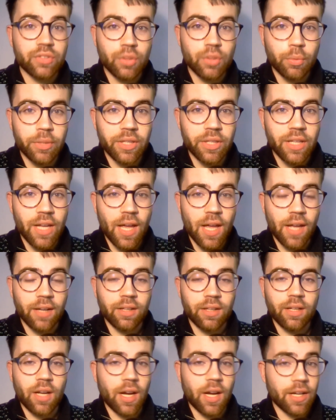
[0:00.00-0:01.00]
So in the
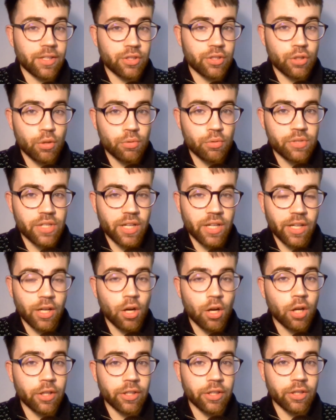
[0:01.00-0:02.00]
end, I chose an
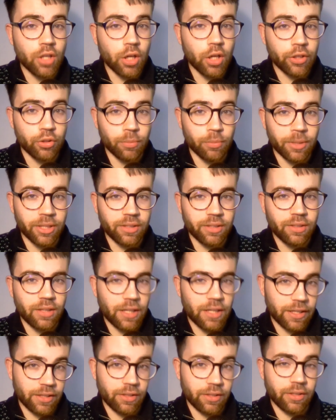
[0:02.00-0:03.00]
iconic document
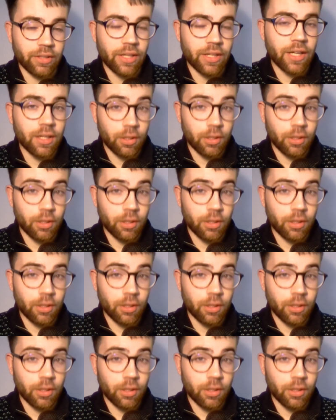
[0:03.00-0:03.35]
like the